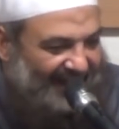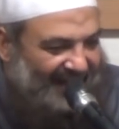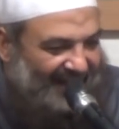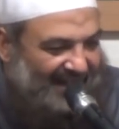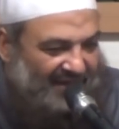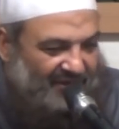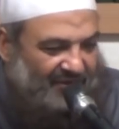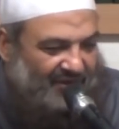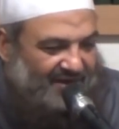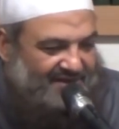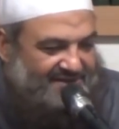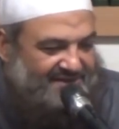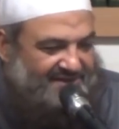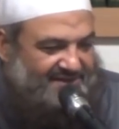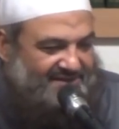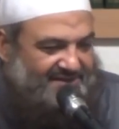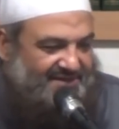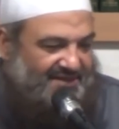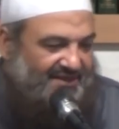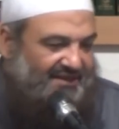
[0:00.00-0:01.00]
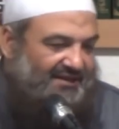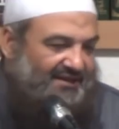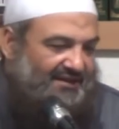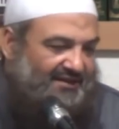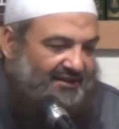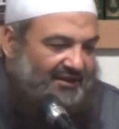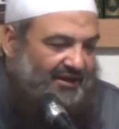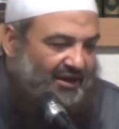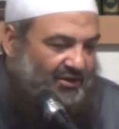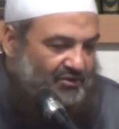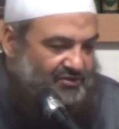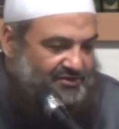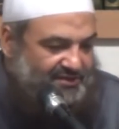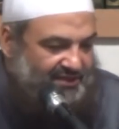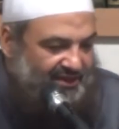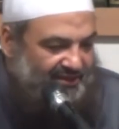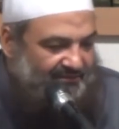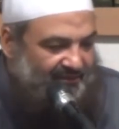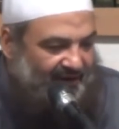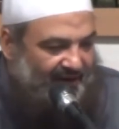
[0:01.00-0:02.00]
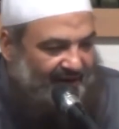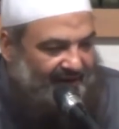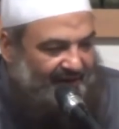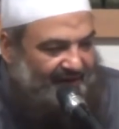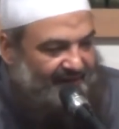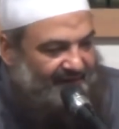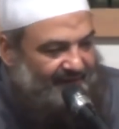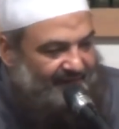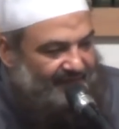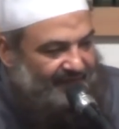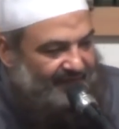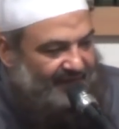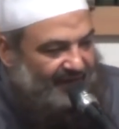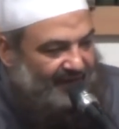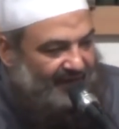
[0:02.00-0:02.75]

And he was hosted by